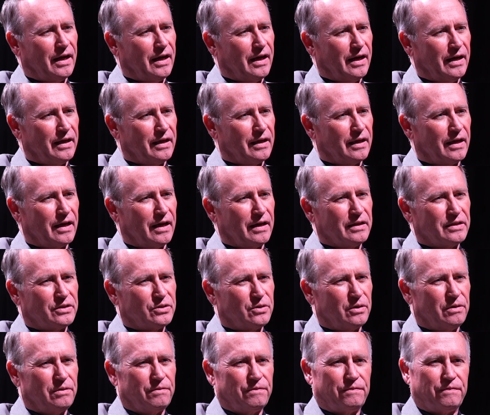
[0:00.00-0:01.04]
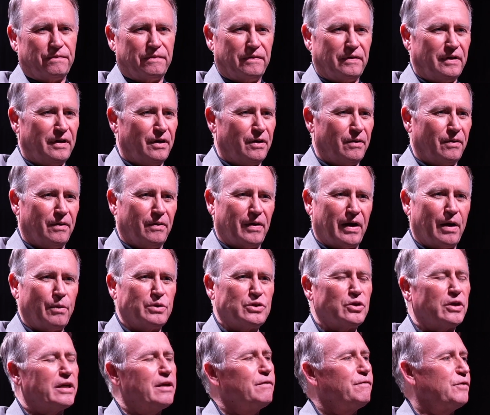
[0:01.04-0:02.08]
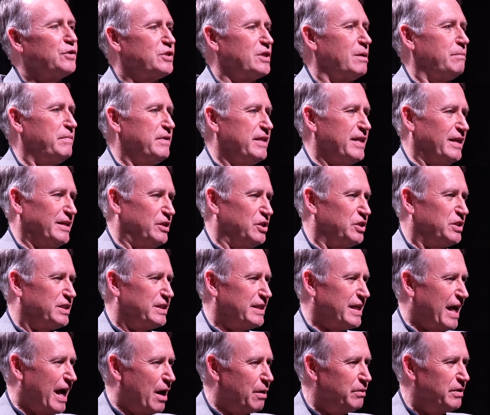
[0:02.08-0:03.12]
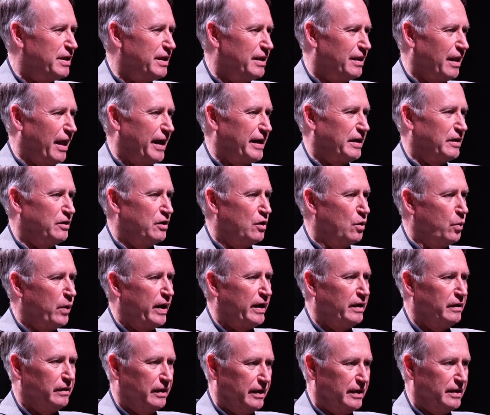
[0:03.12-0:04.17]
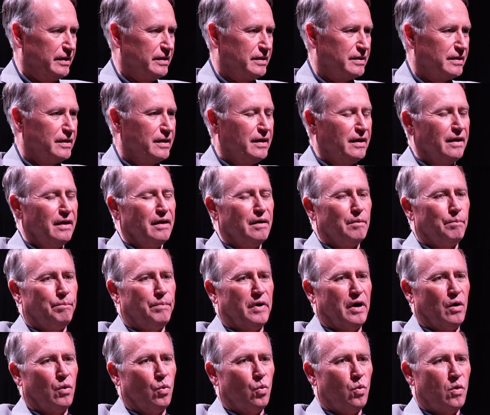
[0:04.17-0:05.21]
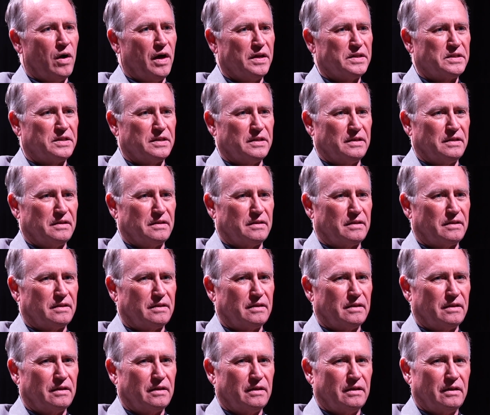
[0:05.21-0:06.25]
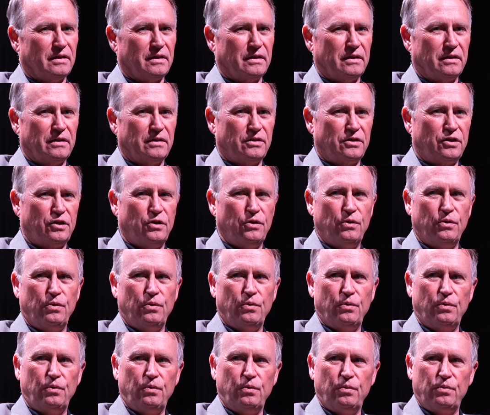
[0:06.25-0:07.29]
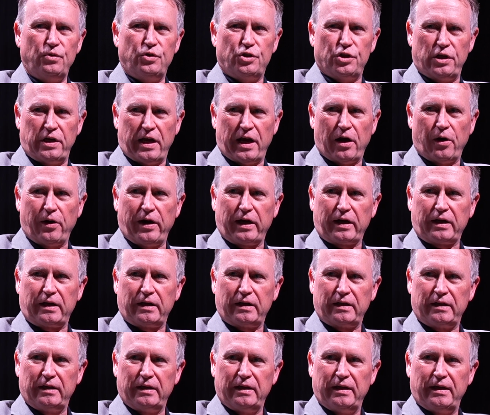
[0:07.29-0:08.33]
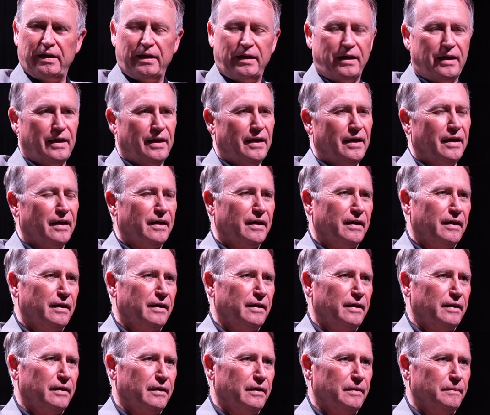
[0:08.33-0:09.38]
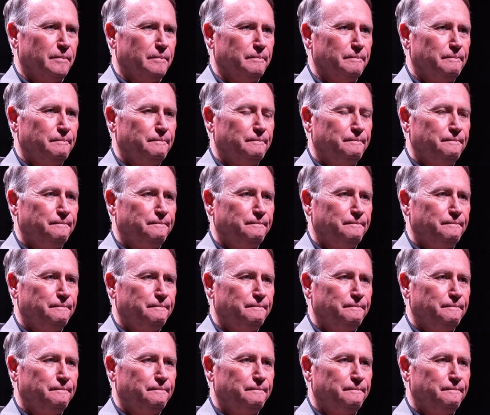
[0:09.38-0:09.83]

I, I sort of, you know, I was looking for something that just sounded like New England, but wasn't too generic. Um,